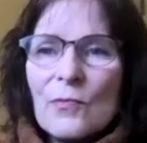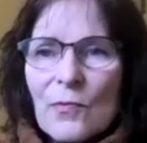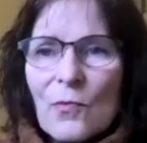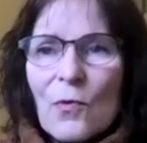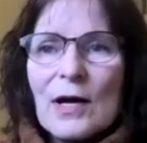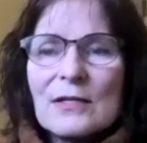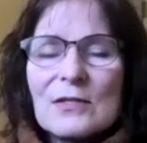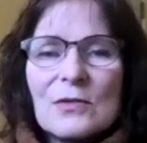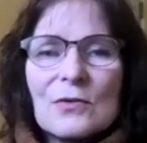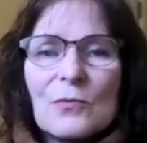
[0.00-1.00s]
want
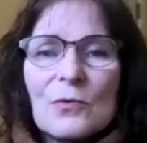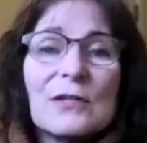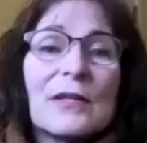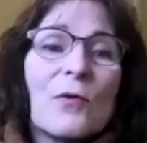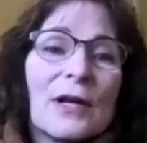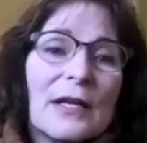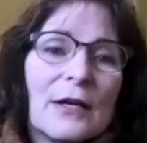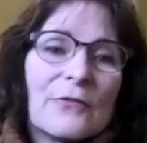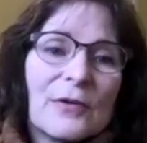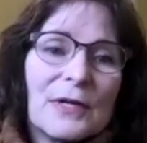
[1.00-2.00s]
to, what do they want to
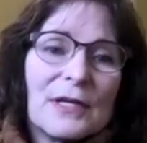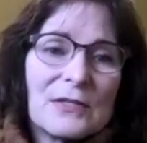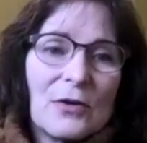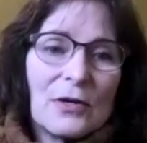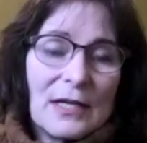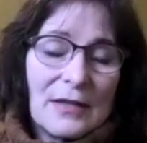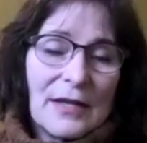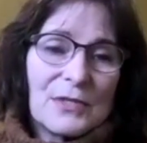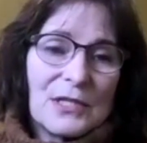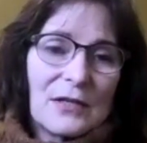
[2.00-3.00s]
hear from us in
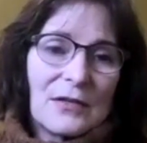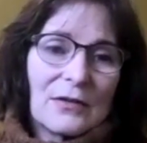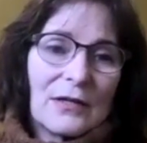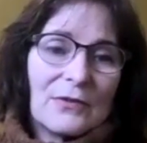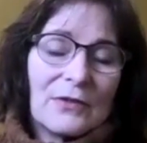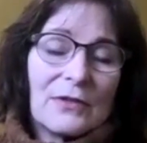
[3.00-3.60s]
that particular